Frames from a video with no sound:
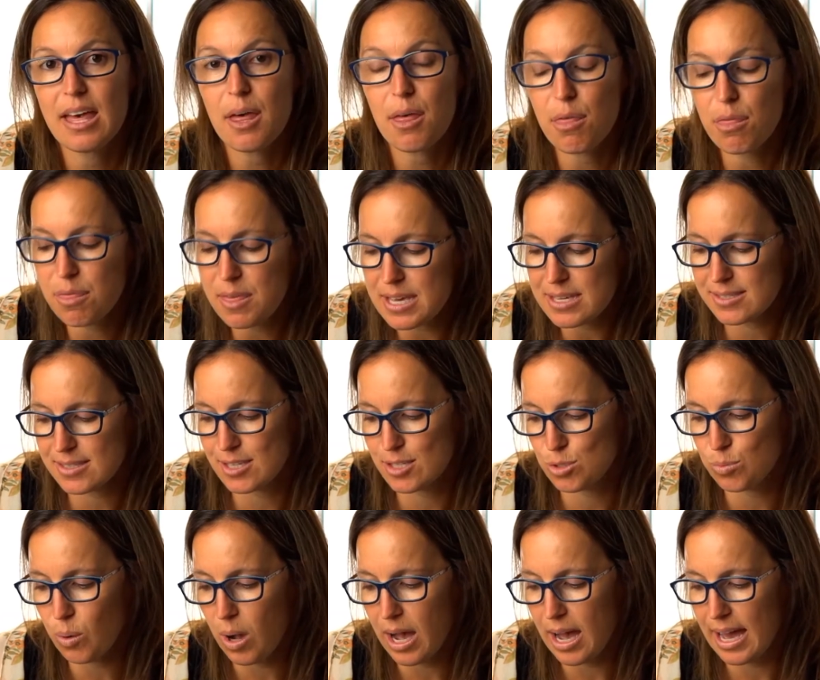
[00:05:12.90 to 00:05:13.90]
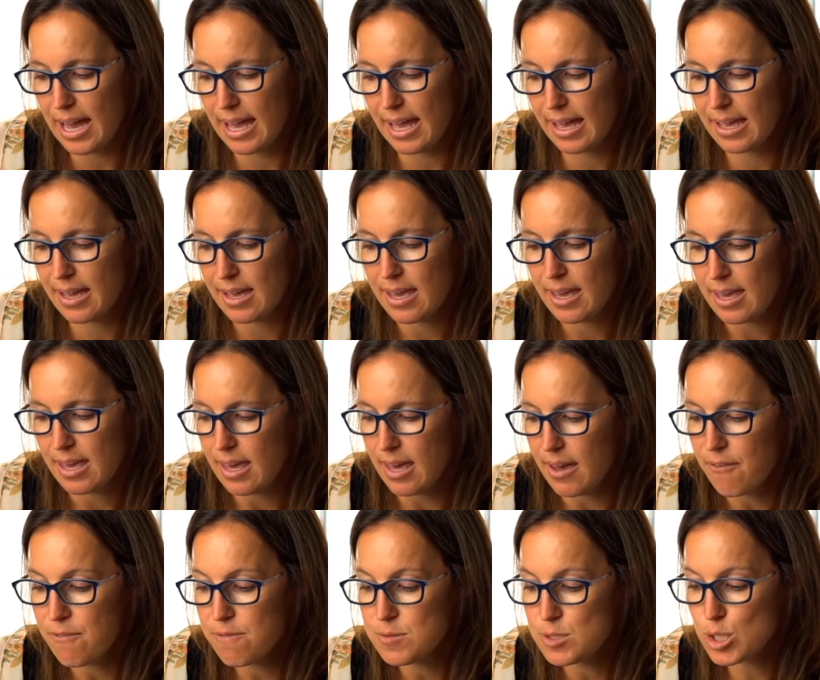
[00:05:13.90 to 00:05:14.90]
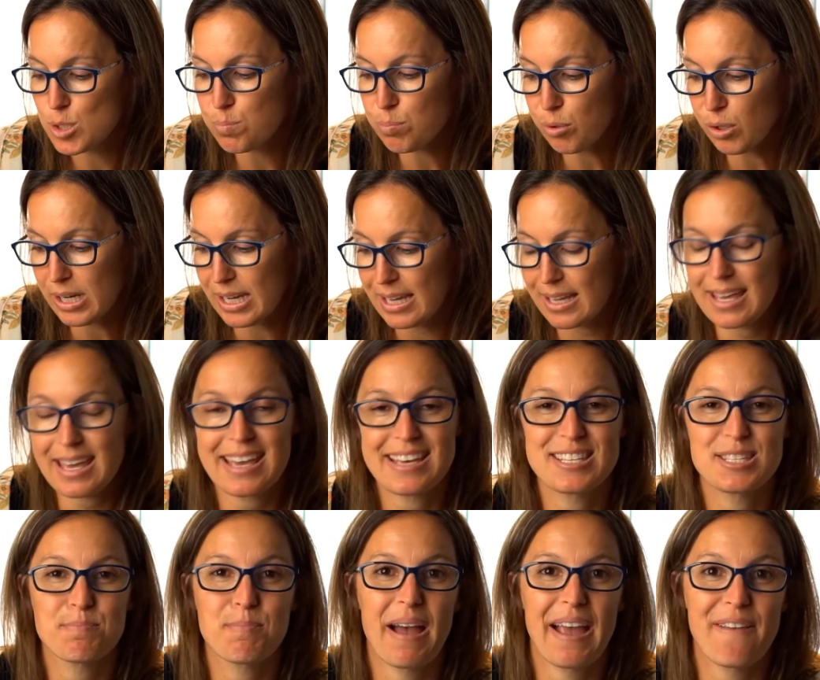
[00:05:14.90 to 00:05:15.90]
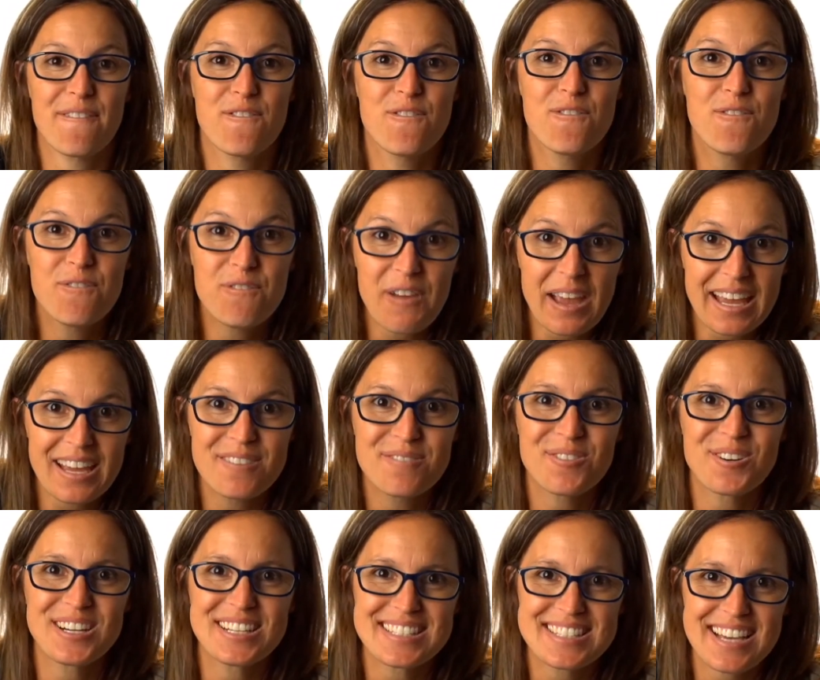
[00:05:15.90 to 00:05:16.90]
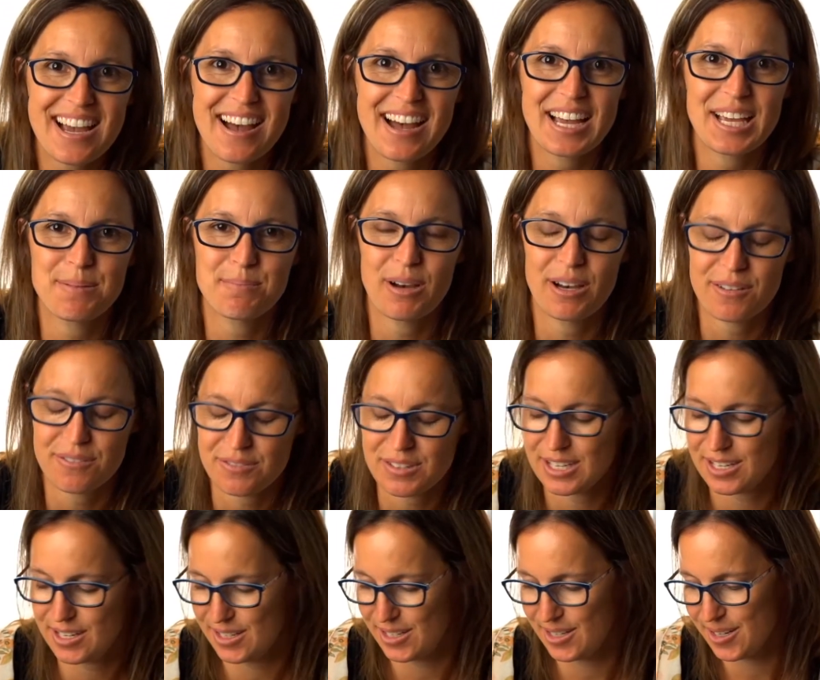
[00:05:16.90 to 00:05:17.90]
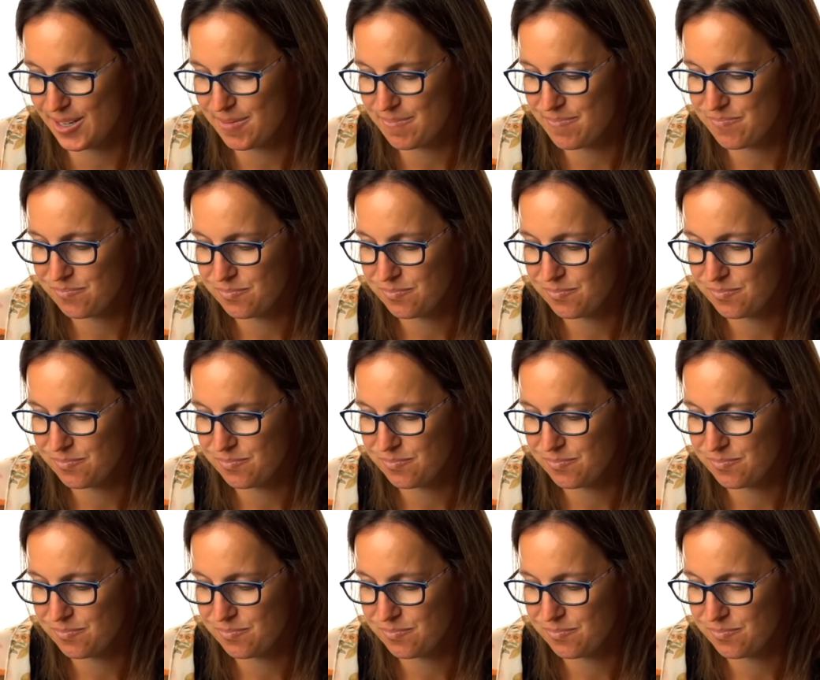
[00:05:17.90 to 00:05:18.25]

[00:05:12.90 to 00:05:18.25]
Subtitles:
This is why spring is my favorite time of year.